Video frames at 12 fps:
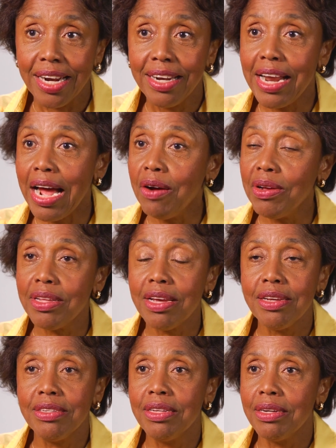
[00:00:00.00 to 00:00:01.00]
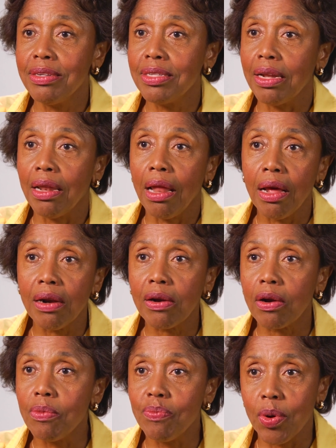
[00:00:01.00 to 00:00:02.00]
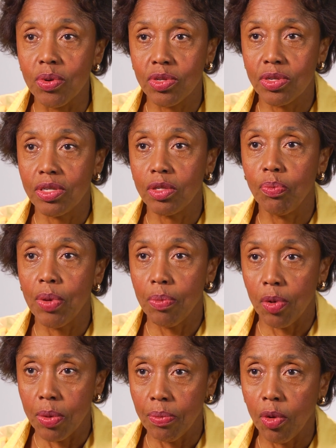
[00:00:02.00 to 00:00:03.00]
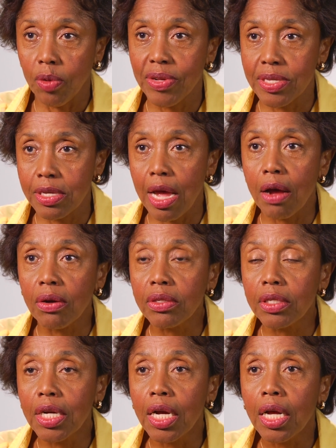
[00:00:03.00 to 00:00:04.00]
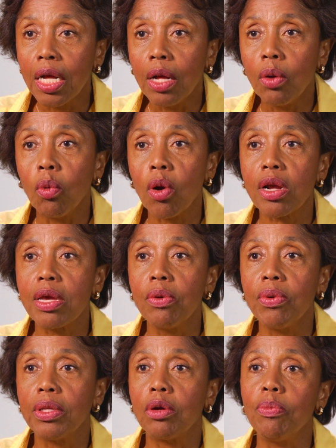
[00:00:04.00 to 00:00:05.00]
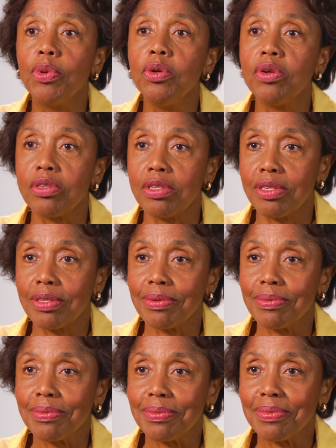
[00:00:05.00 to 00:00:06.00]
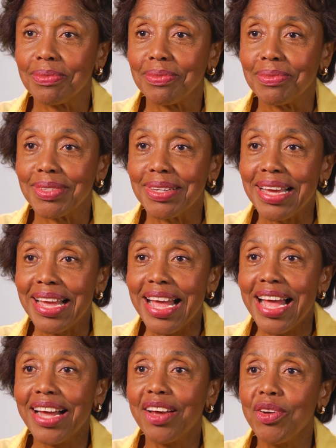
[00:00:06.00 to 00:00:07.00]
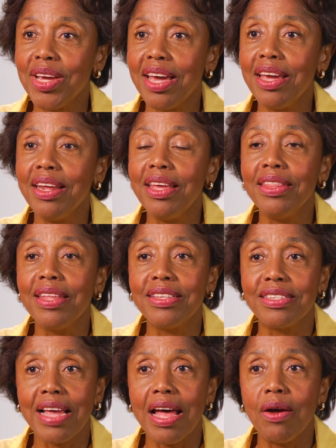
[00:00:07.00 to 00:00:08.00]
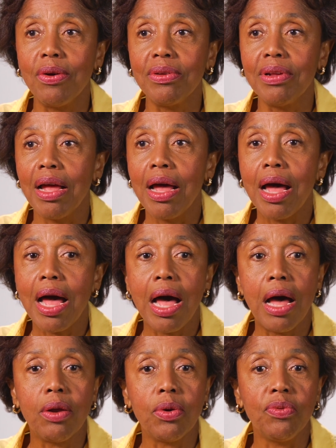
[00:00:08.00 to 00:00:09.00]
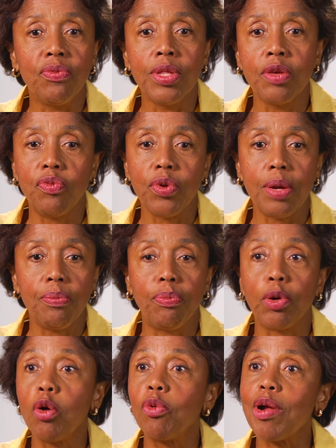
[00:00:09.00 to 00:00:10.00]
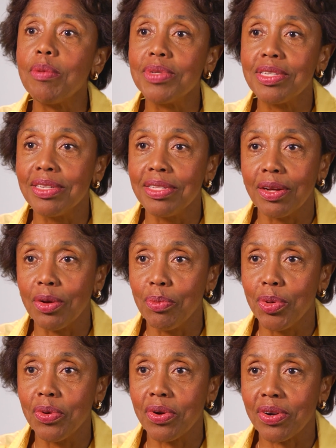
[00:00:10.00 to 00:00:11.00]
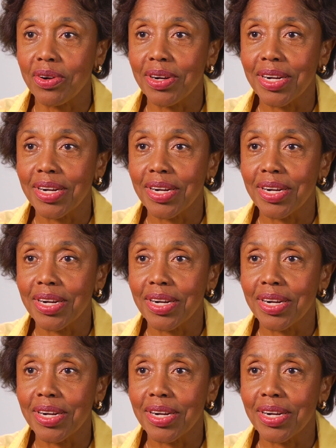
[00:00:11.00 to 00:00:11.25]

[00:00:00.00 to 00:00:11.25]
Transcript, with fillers: Nowadays, there's a lot of composers or people involved in sound working with computers and creating the sound out of different programs in the computer.